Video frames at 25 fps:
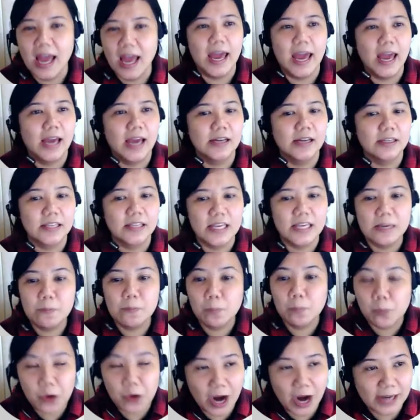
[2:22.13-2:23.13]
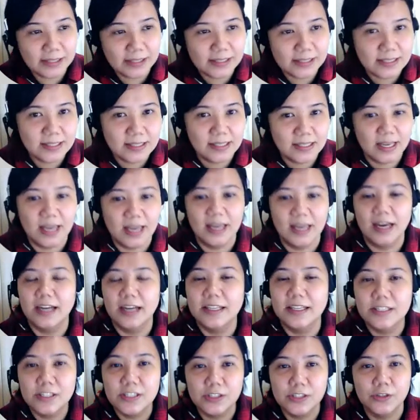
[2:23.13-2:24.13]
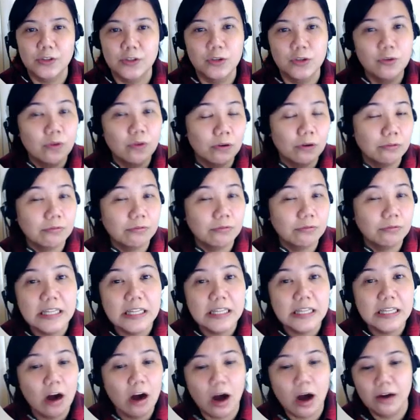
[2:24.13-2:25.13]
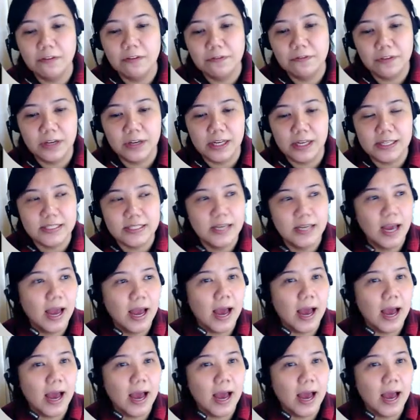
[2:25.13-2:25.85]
and keep practicing until you are really confident